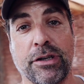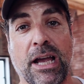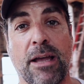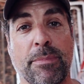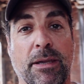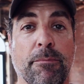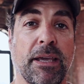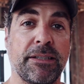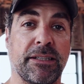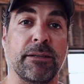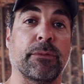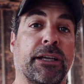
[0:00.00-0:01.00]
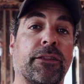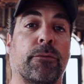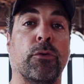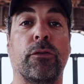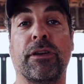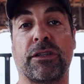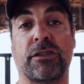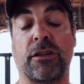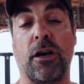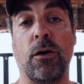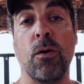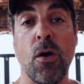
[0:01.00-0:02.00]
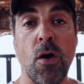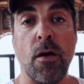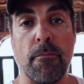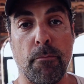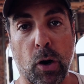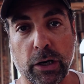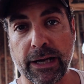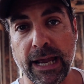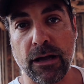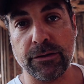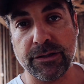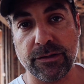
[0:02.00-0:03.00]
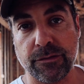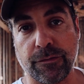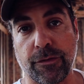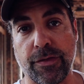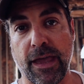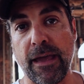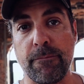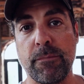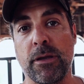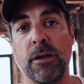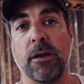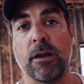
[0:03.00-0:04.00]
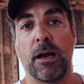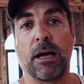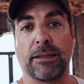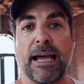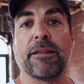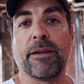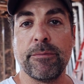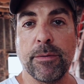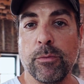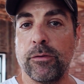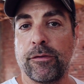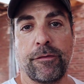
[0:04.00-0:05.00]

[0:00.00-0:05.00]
job, it may seem like they're moving slow. Markouts for them allow them to move